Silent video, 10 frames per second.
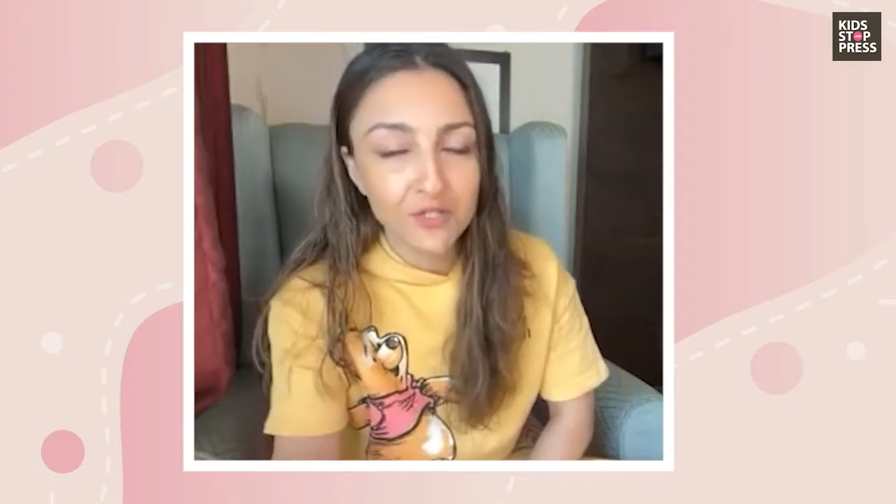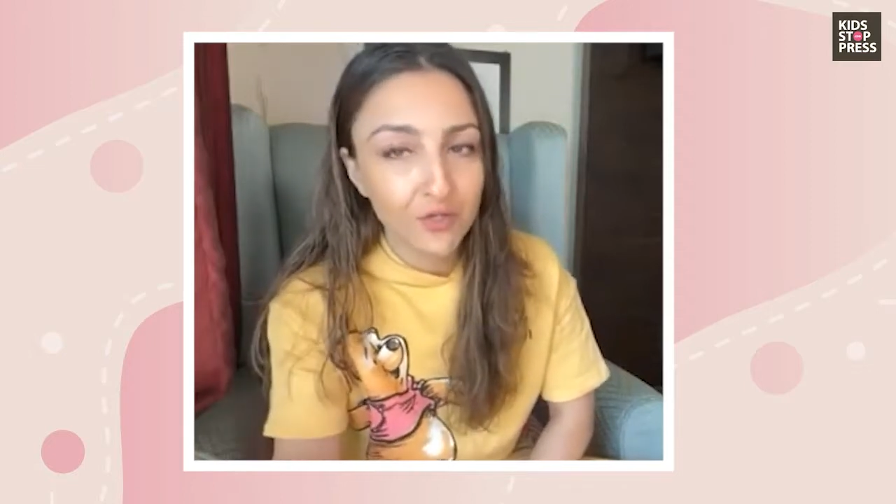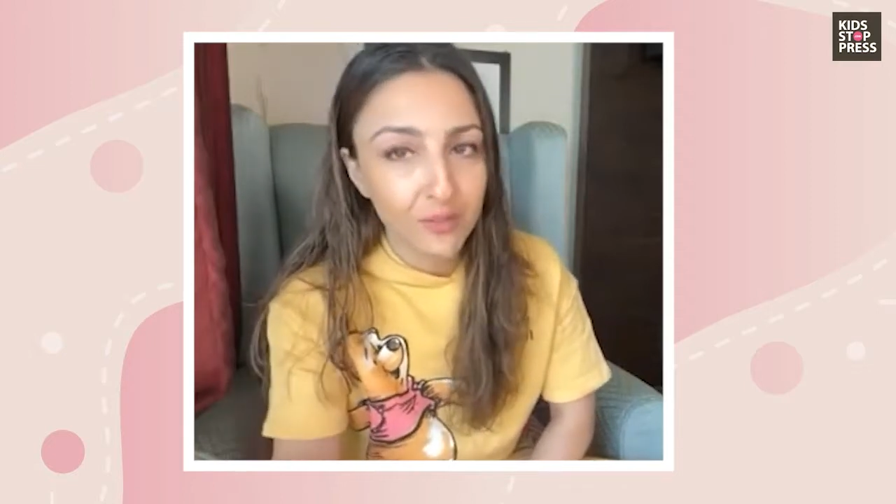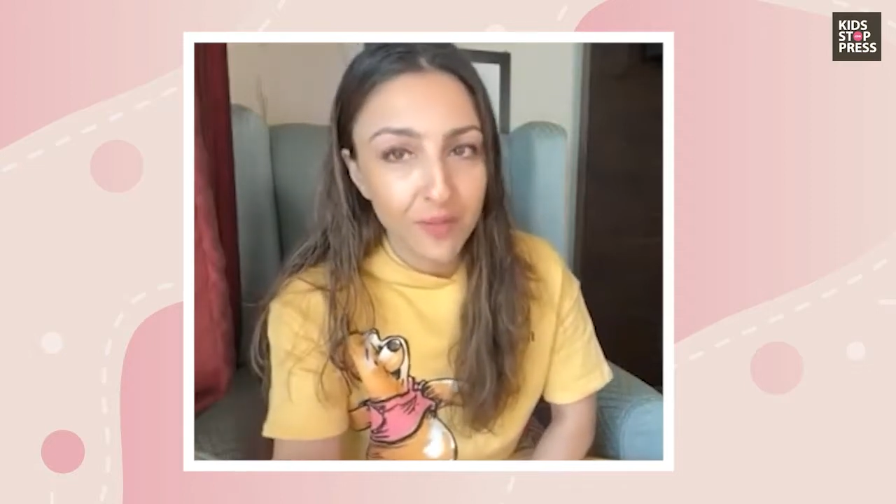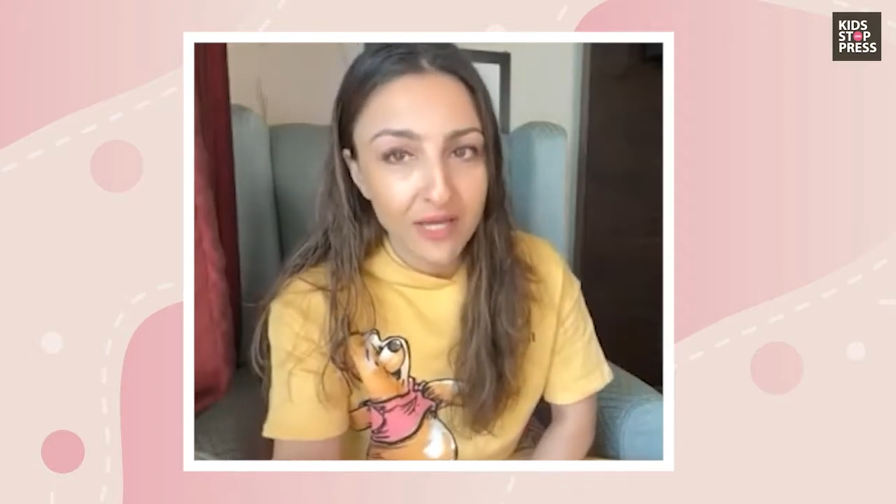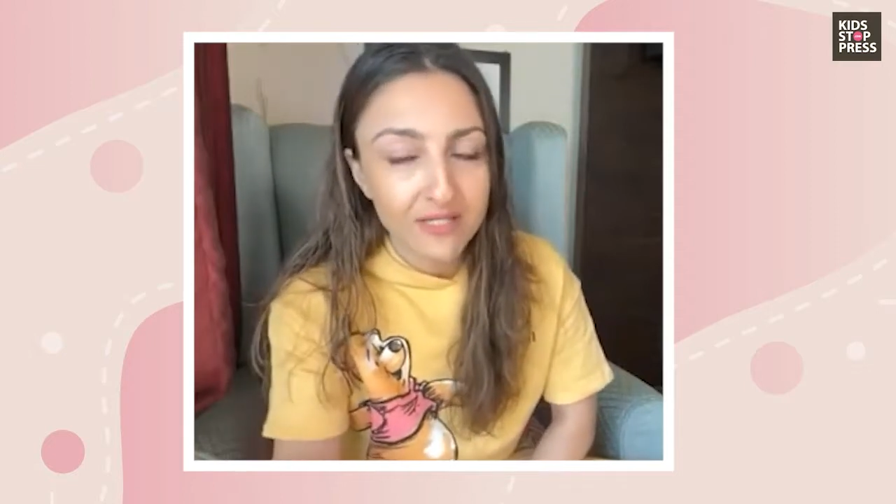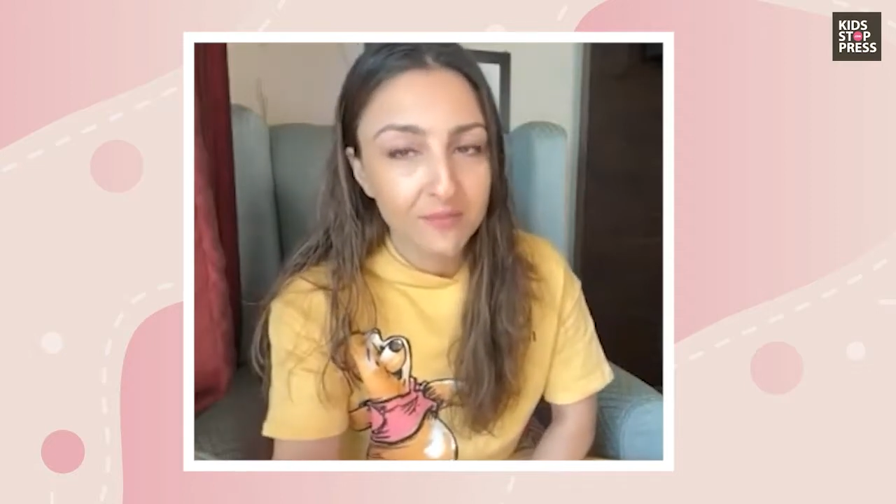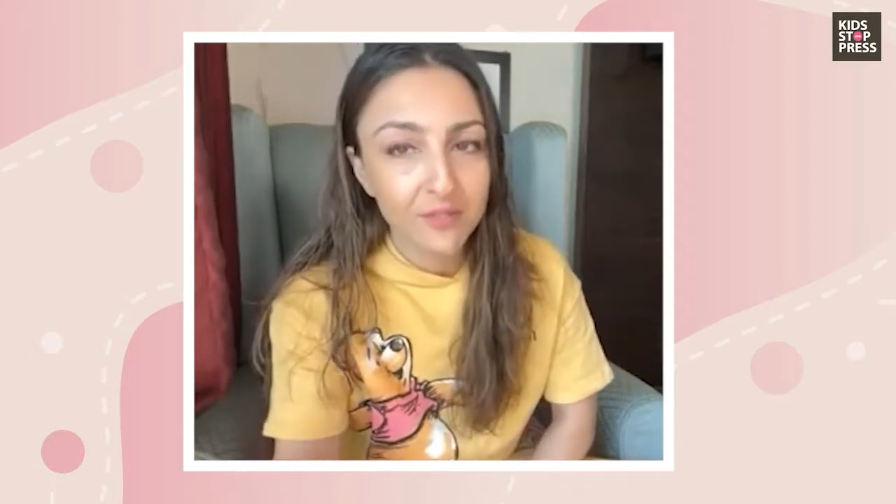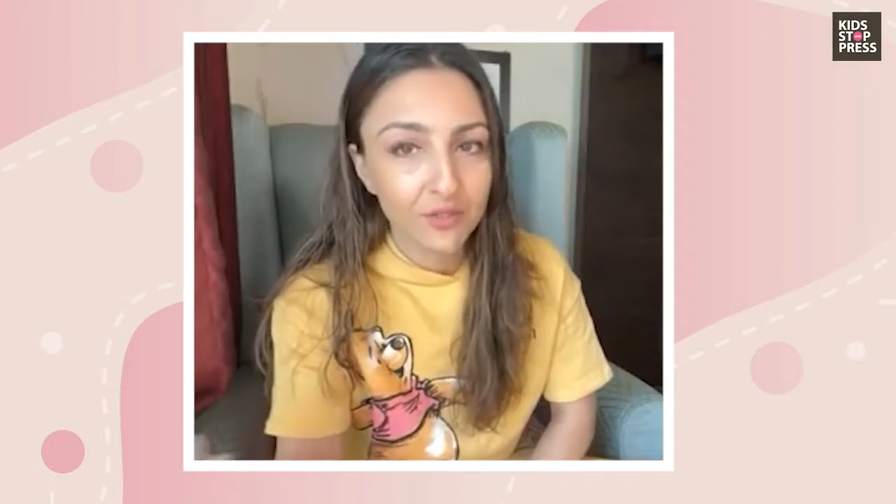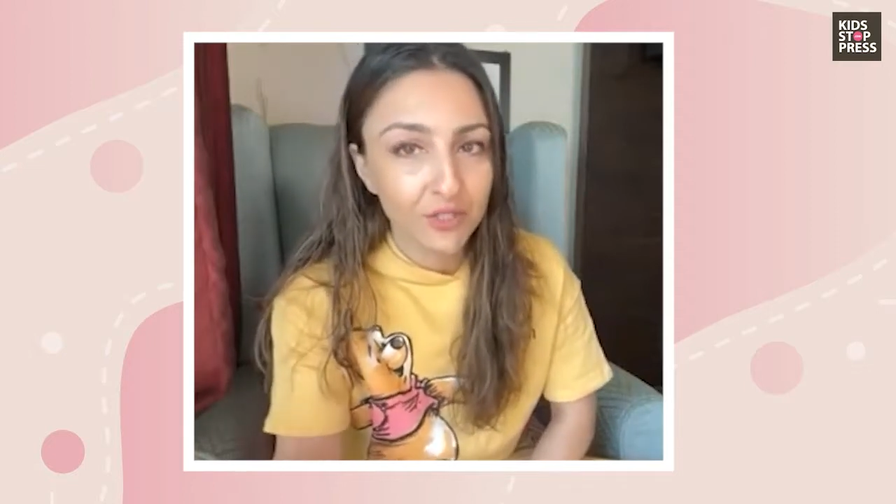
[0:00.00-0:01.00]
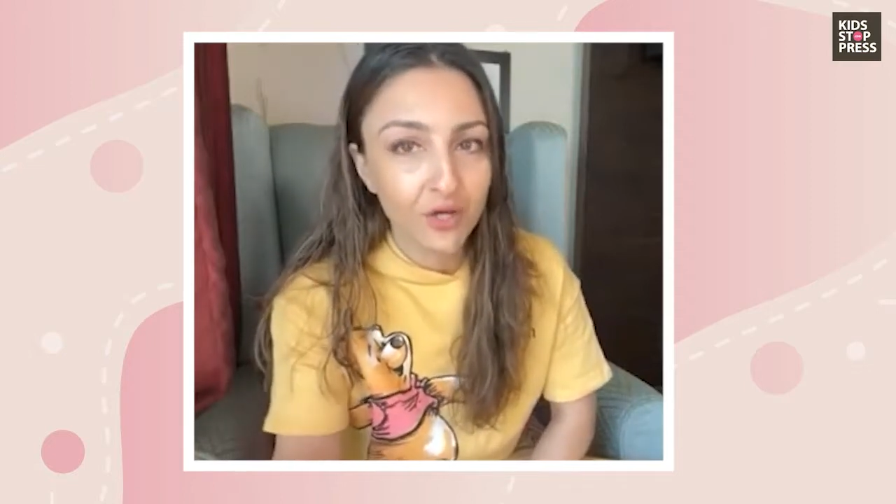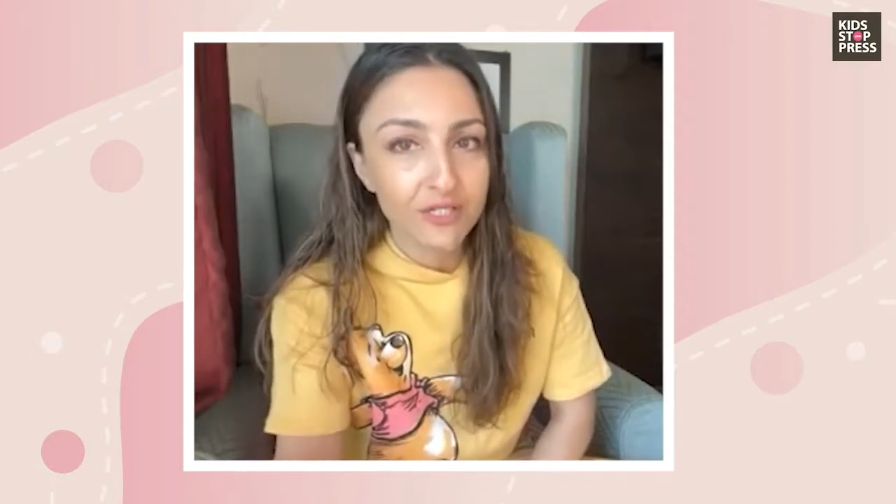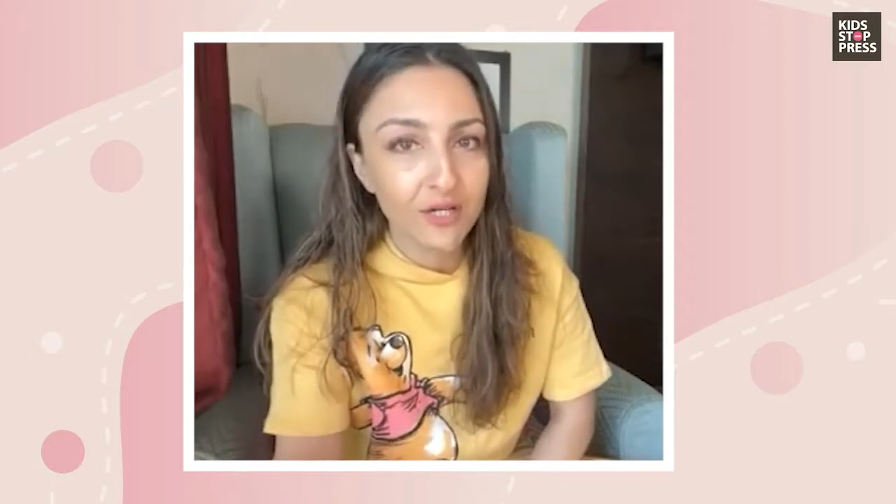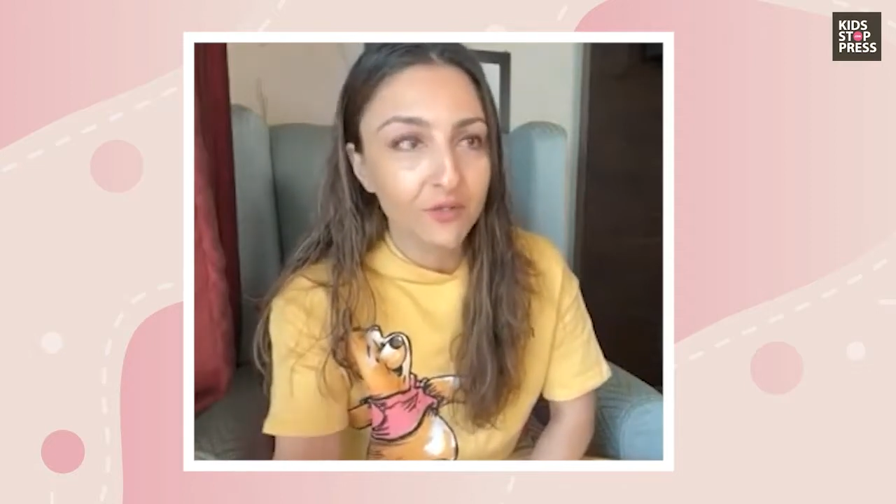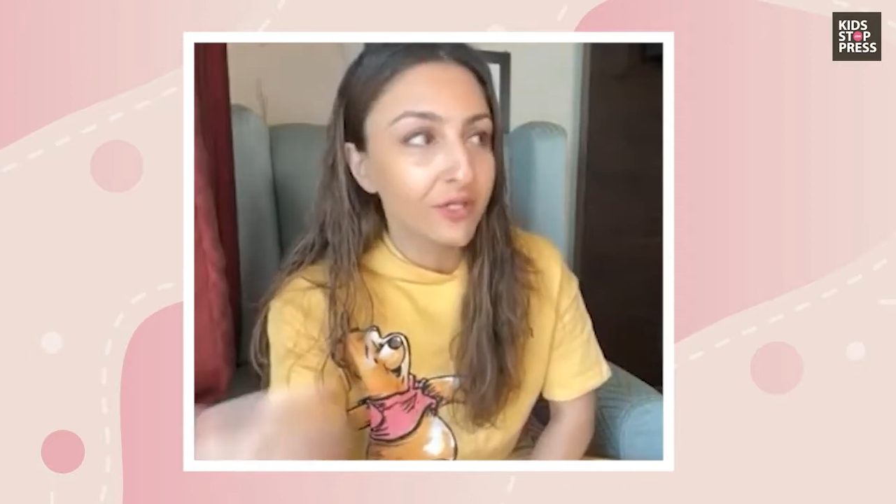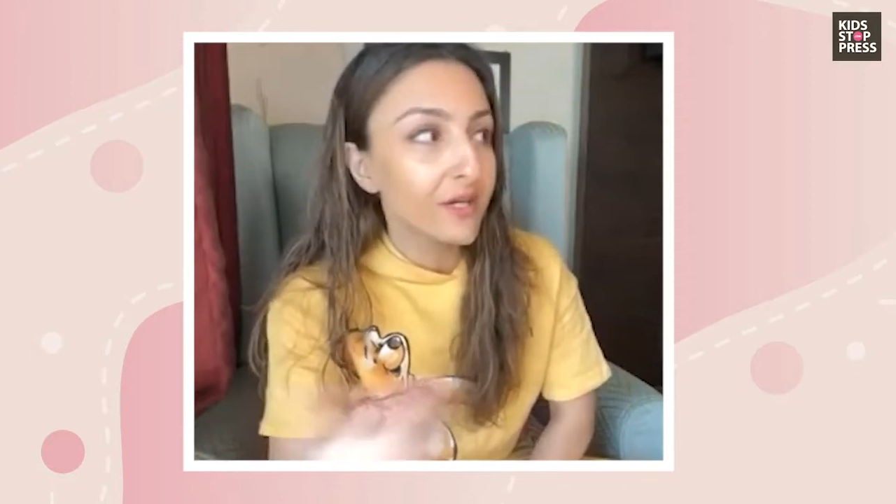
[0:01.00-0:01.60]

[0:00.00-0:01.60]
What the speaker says: during a pandemic or a lockdown?